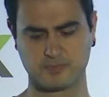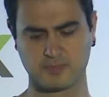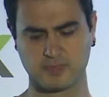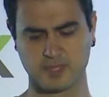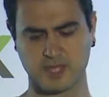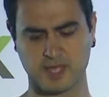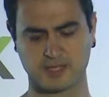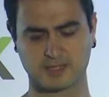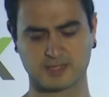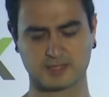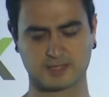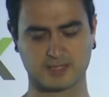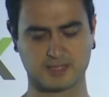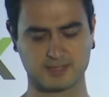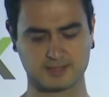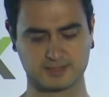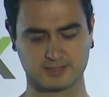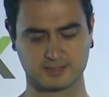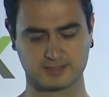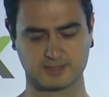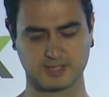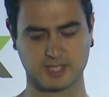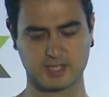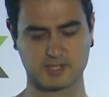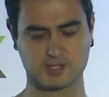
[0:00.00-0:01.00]
And the last
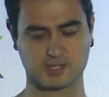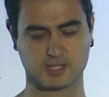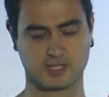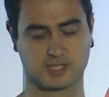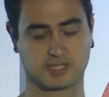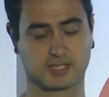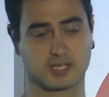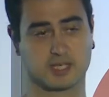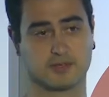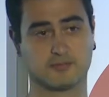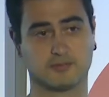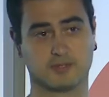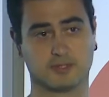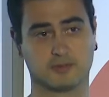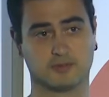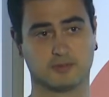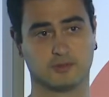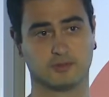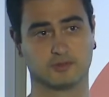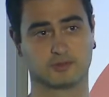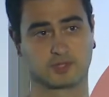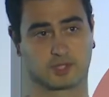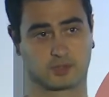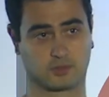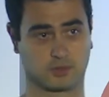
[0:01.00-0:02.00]
stage, again, we will
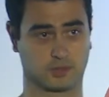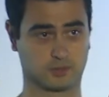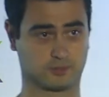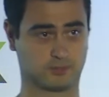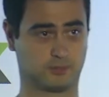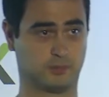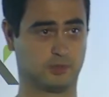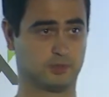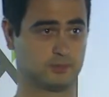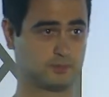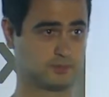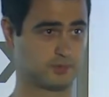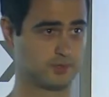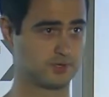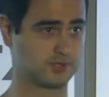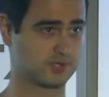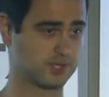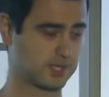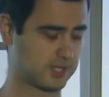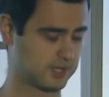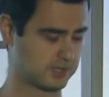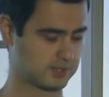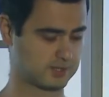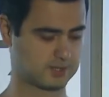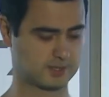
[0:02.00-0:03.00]
use a code build
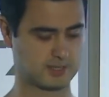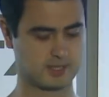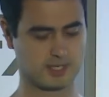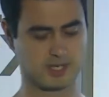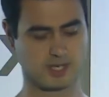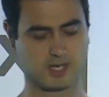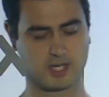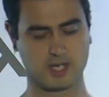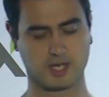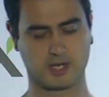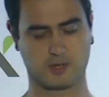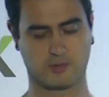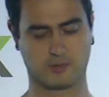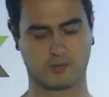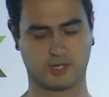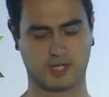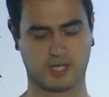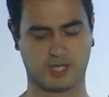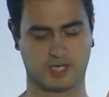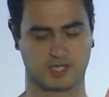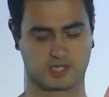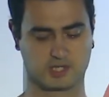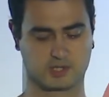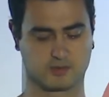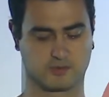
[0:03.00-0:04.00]
project,
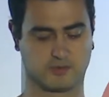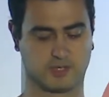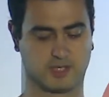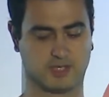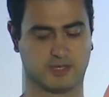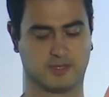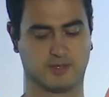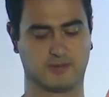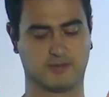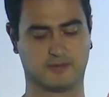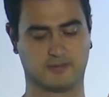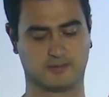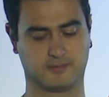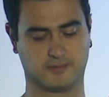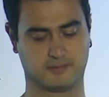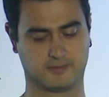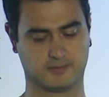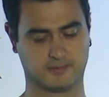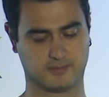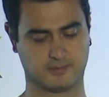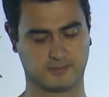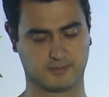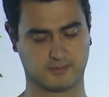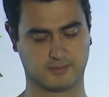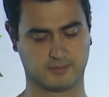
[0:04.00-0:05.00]
which will
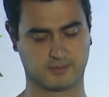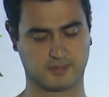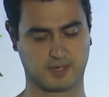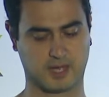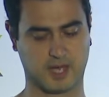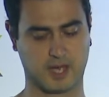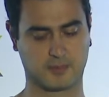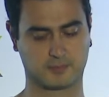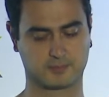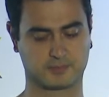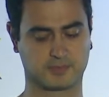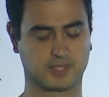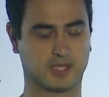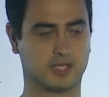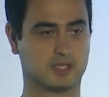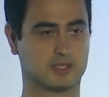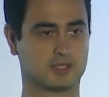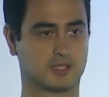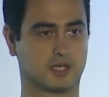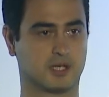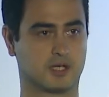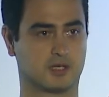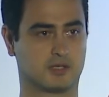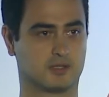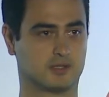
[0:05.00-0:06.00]
update
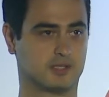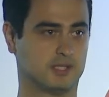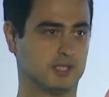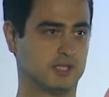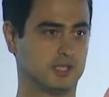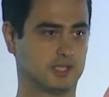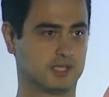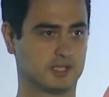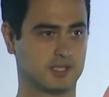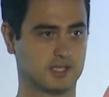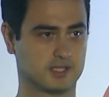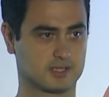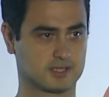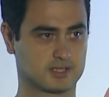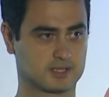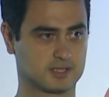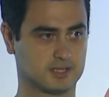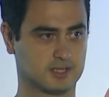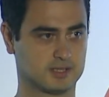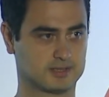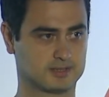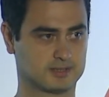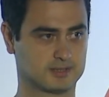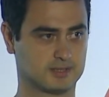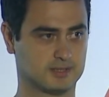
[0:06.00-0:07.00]
our EKS
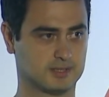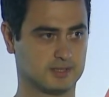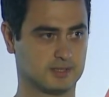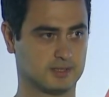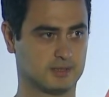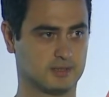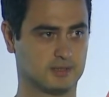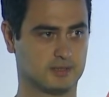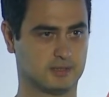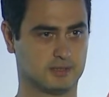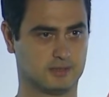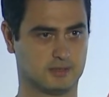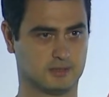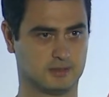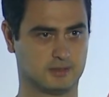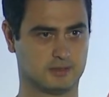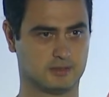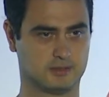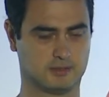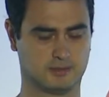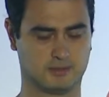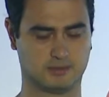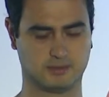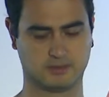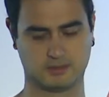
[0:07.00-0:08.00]
cluster
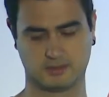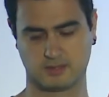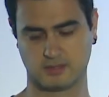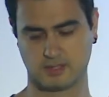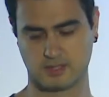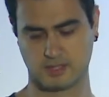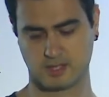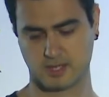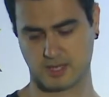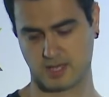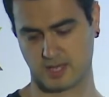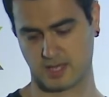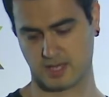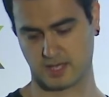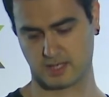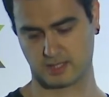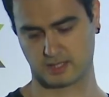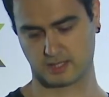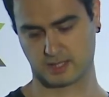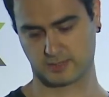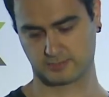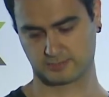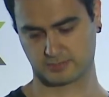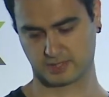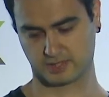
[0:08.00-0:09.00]
and
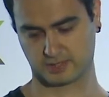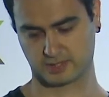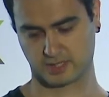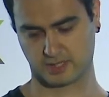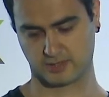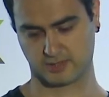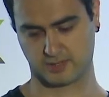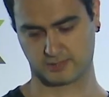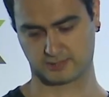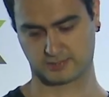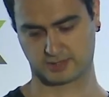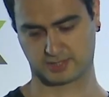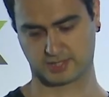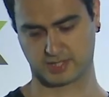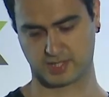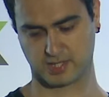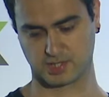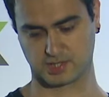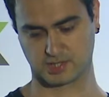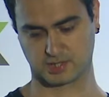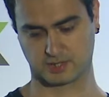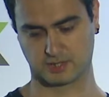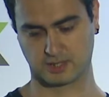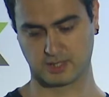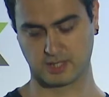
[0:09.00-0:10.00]
update our
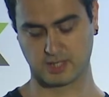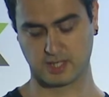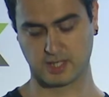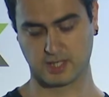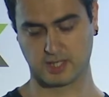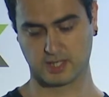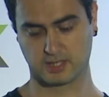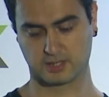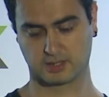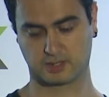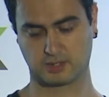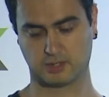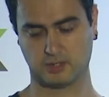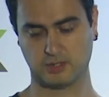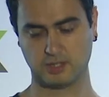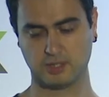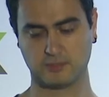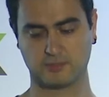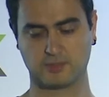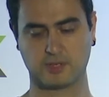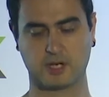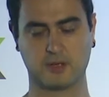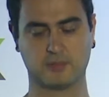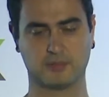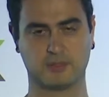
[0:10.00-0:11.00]
application. The only
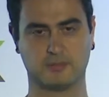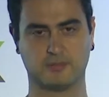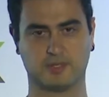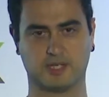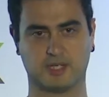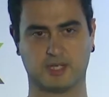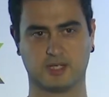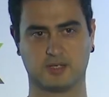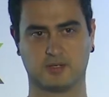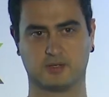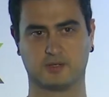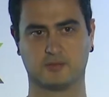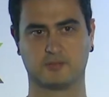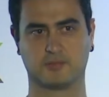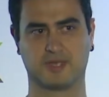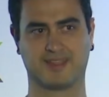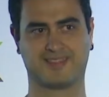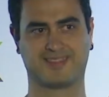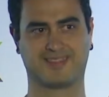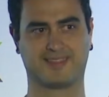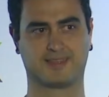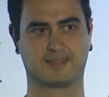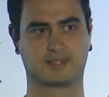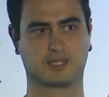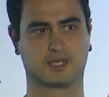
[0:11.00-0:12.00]
problem here, you may
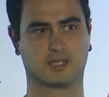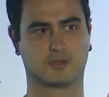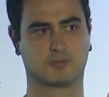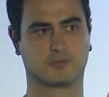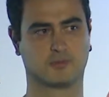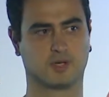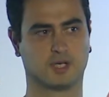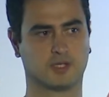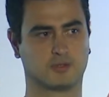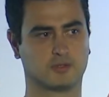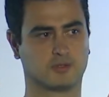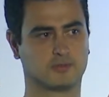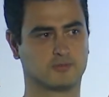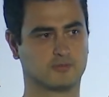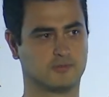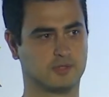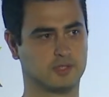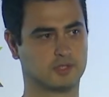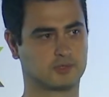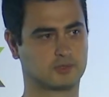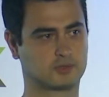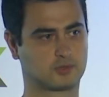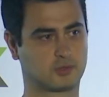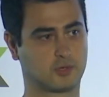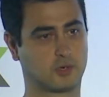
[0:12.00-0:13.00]
think that why don't we
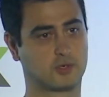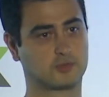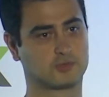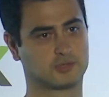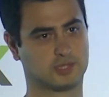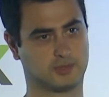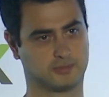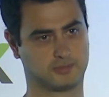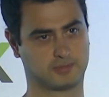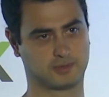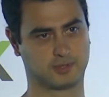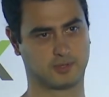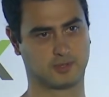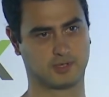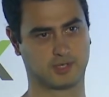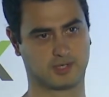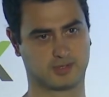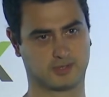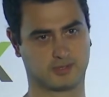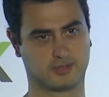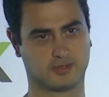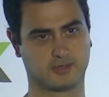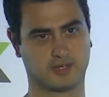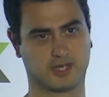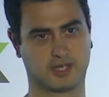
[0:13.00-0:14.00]
use code deploy,
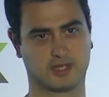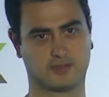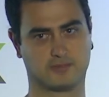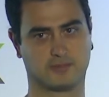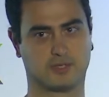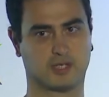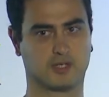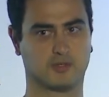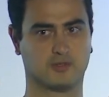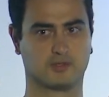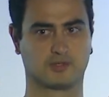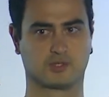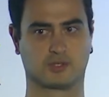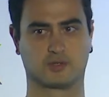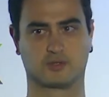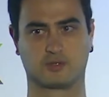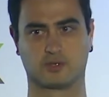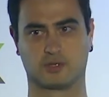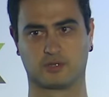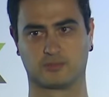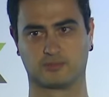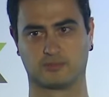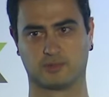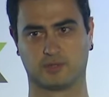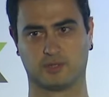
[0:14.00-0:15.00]
and we are using
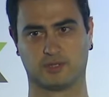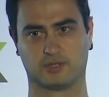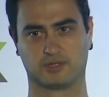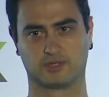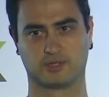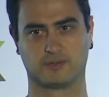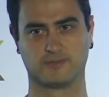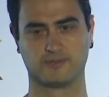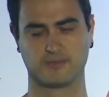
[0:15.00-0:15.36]
code build.